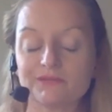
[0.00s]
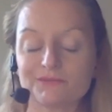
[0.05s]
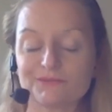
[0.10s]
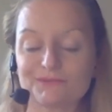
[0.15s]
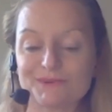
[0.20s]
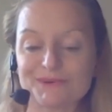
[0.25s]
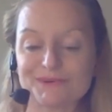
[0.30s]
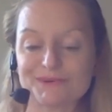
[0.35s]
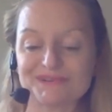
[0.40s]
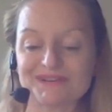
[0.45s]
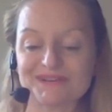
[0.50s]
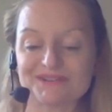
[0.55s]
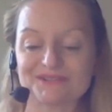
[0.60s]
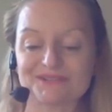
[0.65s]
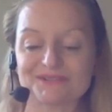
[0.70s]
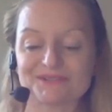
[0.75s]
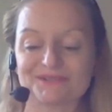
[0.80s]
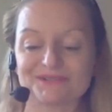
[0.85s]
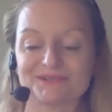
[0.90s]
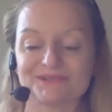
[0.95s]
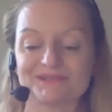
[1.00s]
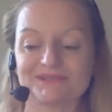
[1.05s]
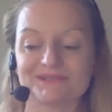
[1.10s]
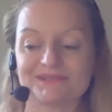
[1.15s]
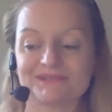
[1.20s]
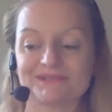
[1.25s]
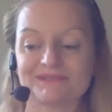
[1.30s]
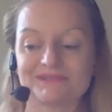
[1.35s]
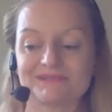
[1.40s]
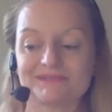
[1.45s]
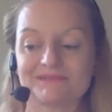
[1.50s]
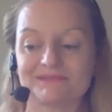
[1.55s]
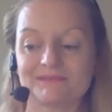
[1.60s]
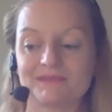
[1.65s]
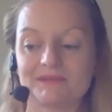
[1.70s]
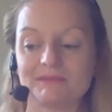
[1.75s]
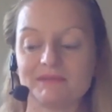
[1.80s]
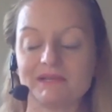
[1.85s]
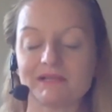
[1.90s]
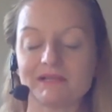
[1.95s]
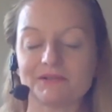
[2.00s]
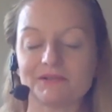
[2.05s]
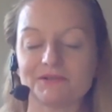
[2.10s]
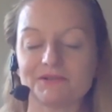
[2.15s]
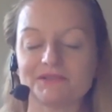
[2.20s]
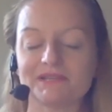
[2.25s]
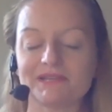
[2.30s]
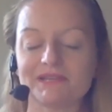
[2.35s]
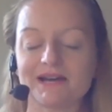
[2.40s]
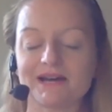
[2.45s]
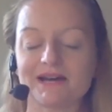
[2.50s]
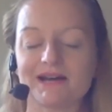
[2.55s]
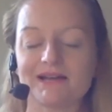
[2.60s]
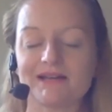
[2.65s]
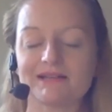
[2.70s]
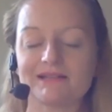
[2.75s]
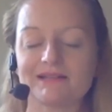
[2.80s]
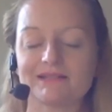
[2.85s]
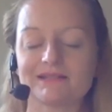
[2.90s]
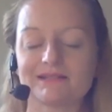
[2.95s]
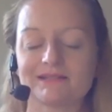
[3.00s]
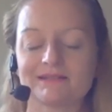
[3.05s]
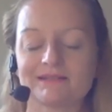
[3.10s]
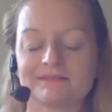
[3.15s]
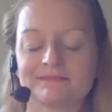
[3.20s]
through both nostrils. Maybe close the eyes.